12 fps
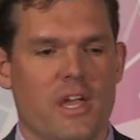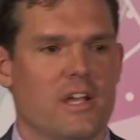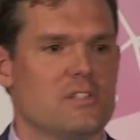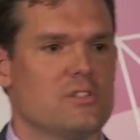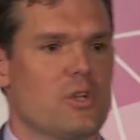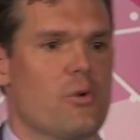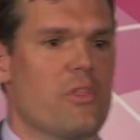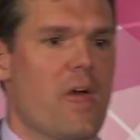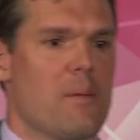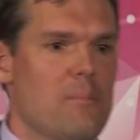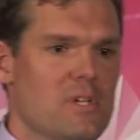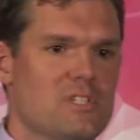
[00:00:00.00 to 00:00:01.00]
And so
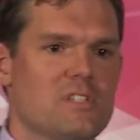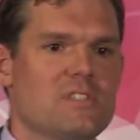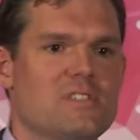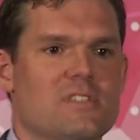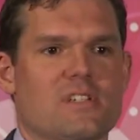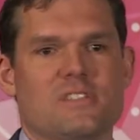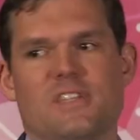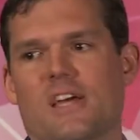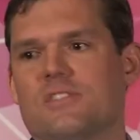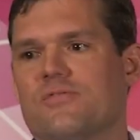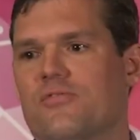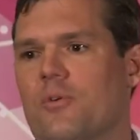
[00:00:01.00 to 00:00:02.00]
that mission
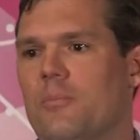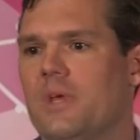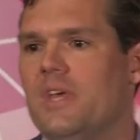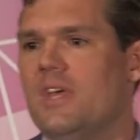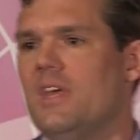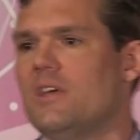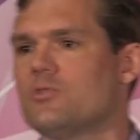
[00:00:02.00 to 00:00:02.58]
success for me